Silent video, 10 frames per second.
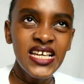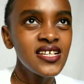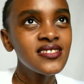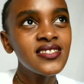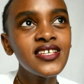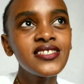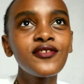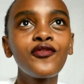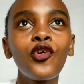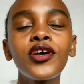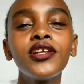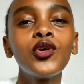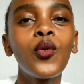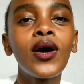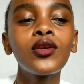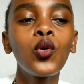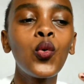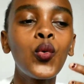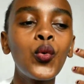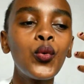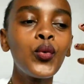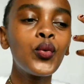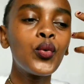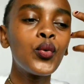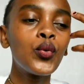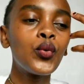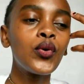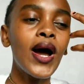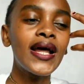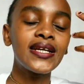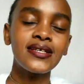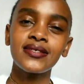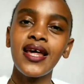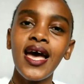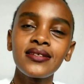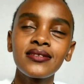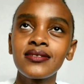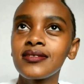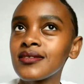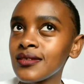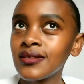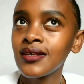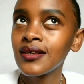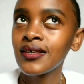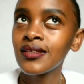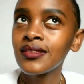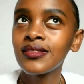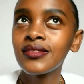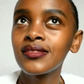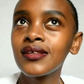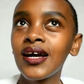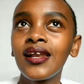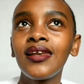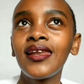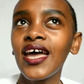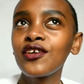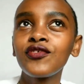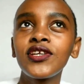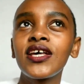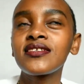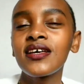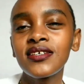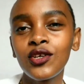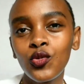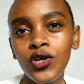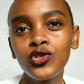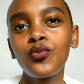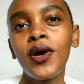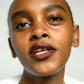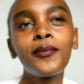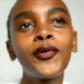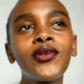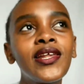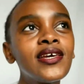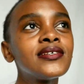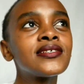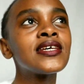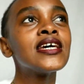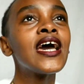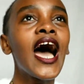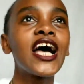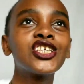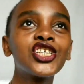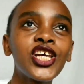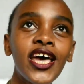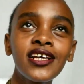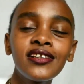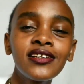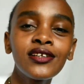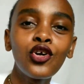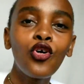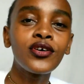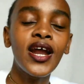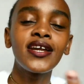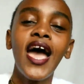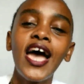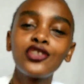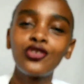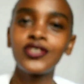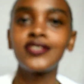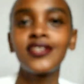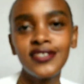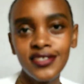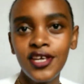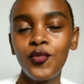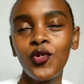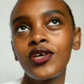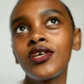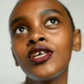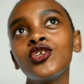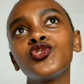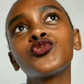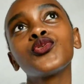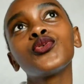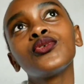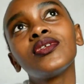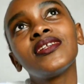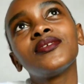It's easy for anyone who understands life in a certain way to manipulate a child or an adult in the same way. So,